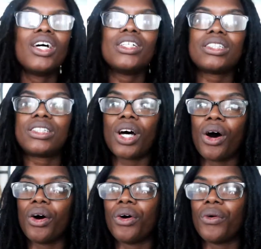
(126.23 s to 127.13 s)

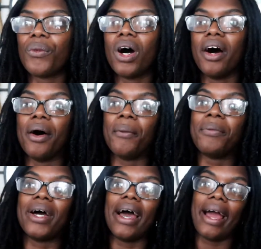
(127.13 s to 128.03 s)
So
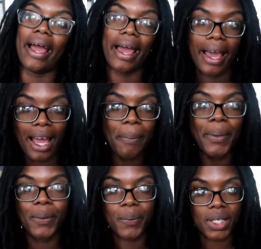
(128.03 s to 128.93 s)
what had
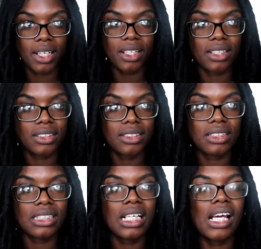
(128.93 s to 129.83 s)
happened
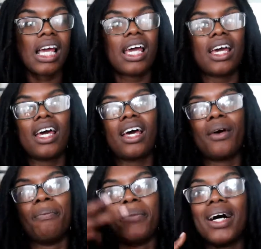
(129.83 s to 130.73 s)
was,
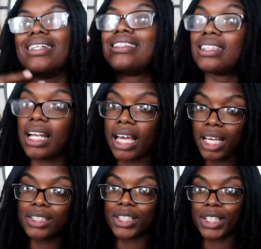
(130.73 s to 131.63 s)
months
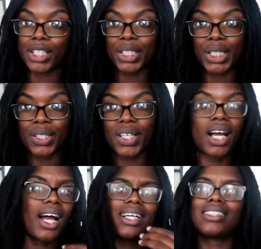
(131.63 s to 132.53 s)
later,
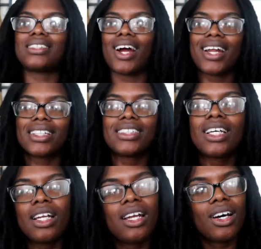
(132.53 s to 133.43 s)
I started
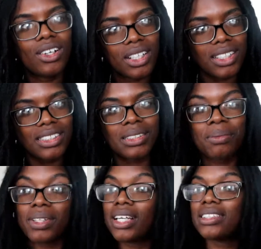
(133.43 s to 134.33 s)
to notice some
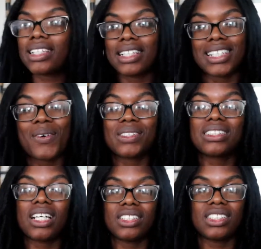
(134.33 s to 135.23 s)
things as I was
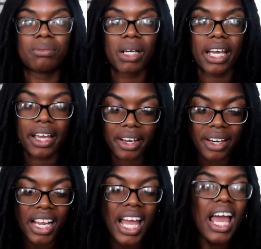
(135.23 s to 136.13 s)
touching my hair.
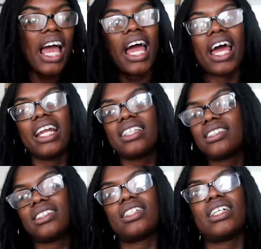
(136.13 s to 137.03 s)
And it's
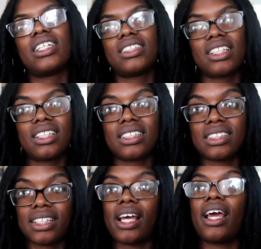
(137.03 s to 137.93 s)
still here to this
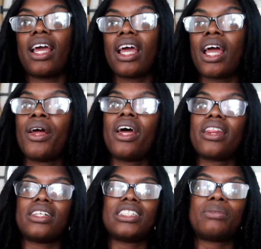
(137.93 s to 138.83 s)
day.
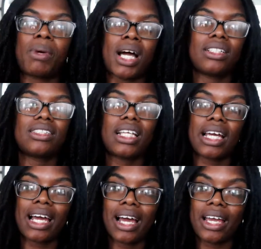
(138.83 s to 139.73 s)
The spots
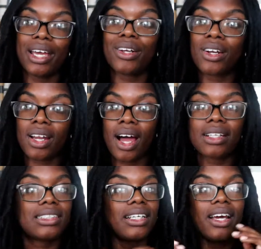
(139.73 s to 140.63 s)
that got
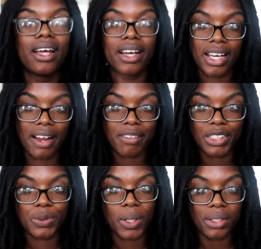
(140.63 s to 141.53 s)
interlocked never
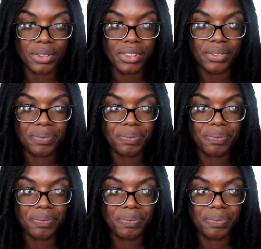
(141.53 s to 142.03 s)
swelled.